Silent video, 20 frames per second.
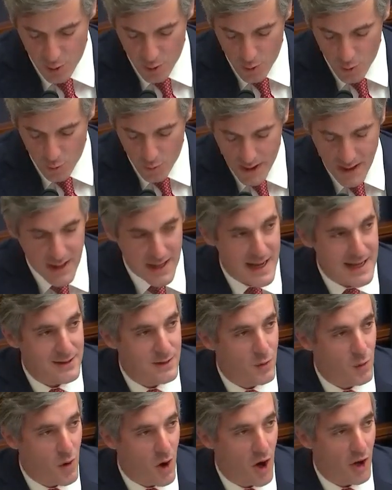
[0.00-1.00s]
we need
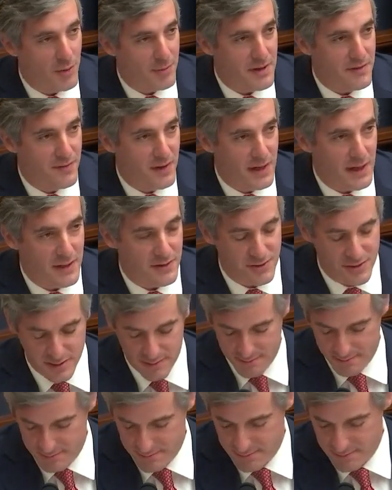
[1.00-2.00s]
the wall to be finished.
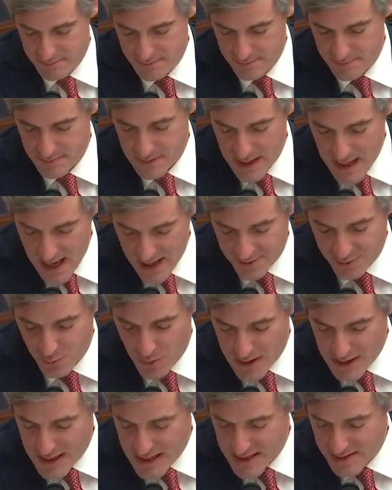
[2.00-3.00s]
Yes,
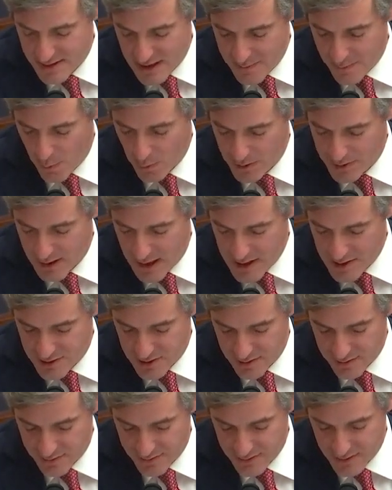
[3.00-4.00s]
we need
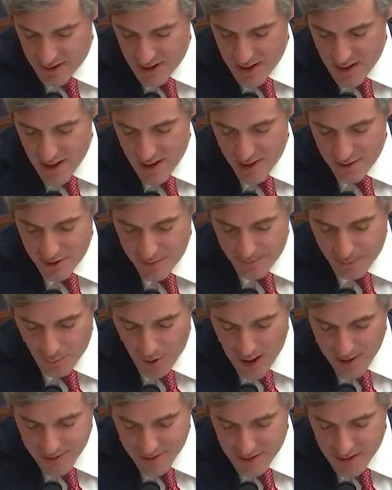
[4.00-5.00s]
deportations. The
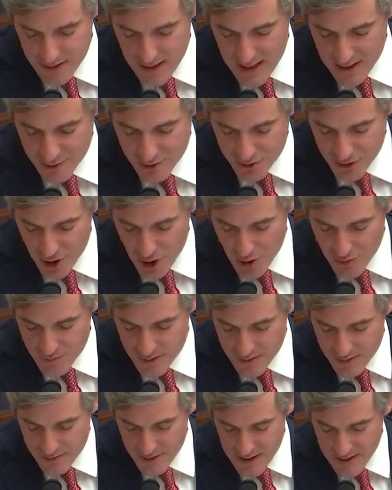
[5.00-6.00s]
president has shown
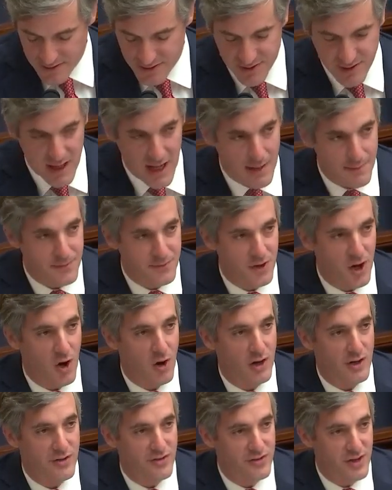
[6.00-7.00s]
that these steps
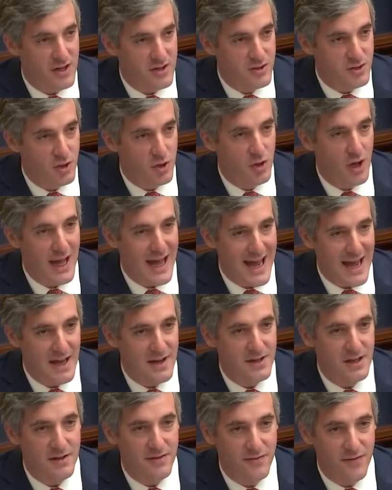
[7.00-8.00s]
are essential
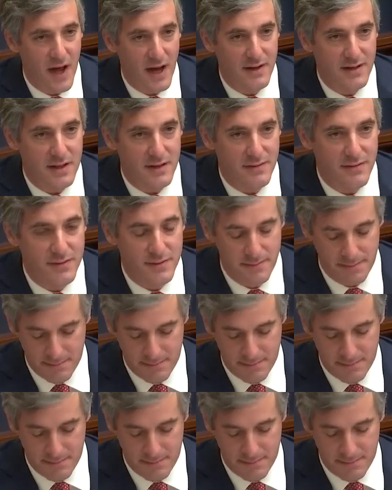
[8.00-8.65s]
and effective.